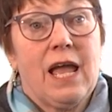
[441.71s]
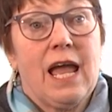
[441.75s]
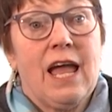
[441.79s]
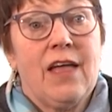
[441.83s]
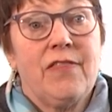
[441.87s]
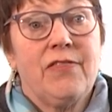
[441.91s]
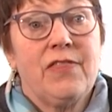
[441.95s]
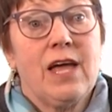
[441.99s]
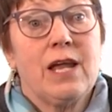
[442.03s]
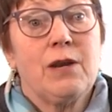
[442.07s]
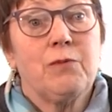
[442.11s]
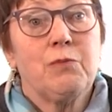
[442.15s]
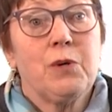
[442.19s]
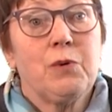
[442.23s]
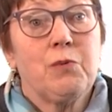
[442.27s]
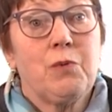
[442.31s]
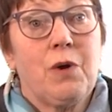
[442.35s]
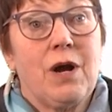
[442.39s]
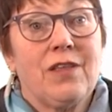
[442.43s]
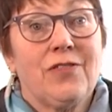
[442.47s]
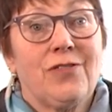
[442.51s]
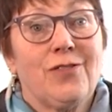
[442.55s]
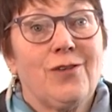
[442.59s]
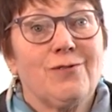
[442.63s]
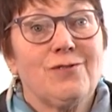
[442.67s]
And then we
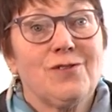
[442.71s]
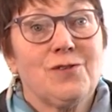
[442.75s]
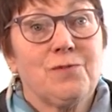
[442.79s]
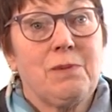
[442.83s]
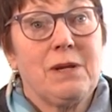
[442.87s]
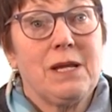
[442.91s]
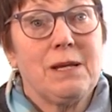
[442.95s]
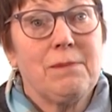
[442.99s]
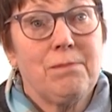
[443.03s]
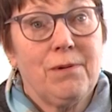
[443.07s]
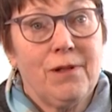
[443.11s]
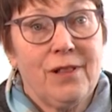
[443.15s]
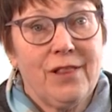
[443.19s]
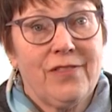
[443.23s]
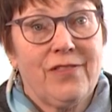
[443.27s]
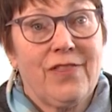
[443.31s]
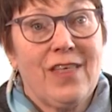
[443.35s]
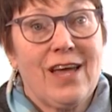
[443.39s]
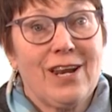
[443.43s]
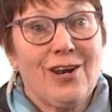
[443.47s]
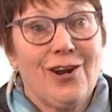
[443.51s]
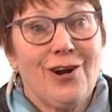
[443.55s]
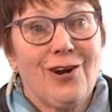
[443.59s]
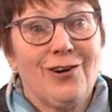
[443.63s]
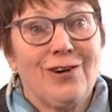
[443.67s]
want those people
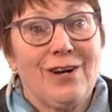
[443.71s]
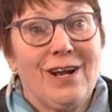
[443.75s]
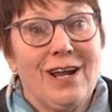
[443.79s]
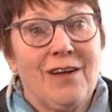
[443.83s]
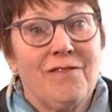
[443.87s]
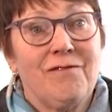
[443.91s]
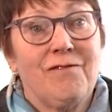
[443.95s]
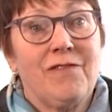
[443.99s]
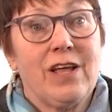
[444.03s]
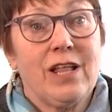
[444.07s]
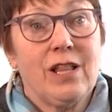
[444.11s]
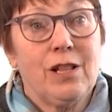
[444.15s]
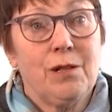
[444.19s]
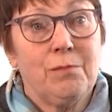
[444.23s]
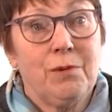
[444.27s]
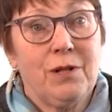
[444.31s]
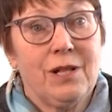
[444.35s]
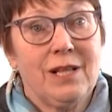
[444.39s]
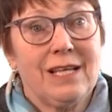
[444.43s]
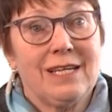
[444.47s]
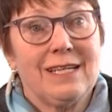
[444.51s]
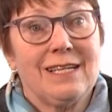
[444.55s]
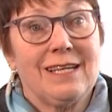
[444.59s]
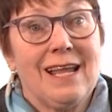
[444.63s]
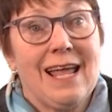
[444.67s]
that are
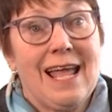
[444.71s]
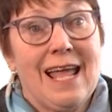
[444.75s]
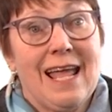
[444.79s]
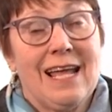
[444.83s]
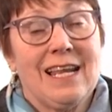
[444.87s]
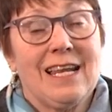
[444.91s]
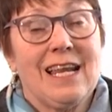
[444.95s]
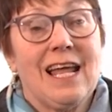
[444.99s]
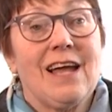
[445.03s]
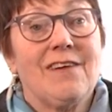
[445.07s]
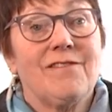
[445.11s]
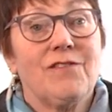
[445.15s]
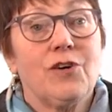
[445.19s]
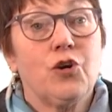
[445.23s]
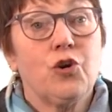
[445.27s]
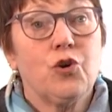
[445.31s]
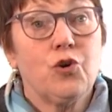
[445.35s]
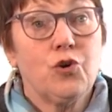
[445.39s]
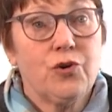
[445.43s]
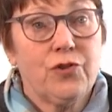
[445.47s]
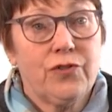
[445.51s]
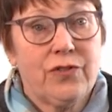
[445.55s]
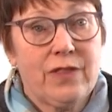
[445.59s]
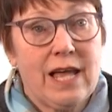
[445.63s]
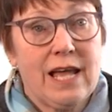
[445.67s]
available and have
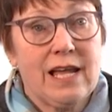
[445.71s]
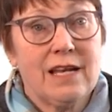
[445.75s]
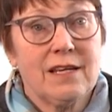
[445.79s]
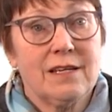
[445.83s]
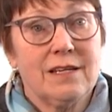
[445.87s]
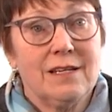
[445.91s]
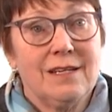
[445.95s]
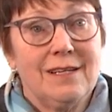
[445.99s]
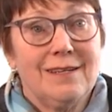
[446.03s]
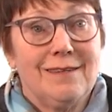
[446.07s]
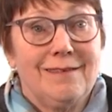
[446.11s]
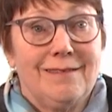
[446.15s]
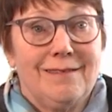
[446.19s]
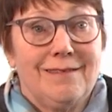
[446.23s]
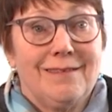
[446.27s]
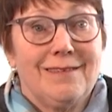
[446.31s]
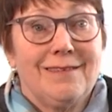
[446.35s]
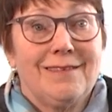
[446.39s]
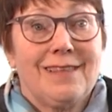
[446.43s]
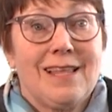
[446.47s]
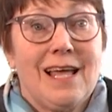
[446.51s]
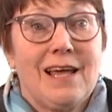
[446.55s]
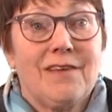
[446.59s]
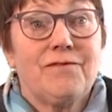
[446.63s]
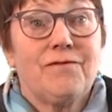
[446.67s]
heard that
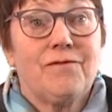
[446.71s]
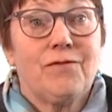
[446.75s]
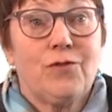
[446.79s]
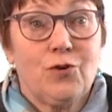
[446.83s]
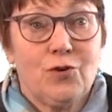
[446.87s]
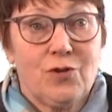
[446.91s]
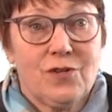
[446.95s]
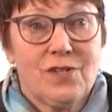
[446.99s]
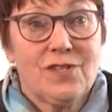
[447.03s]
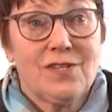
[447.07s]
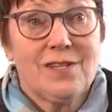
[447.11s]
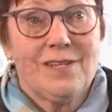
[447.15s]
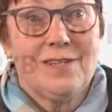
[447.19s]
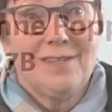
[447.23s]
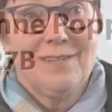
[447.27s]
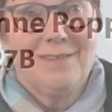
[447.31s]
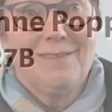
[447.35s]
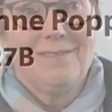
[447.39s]
first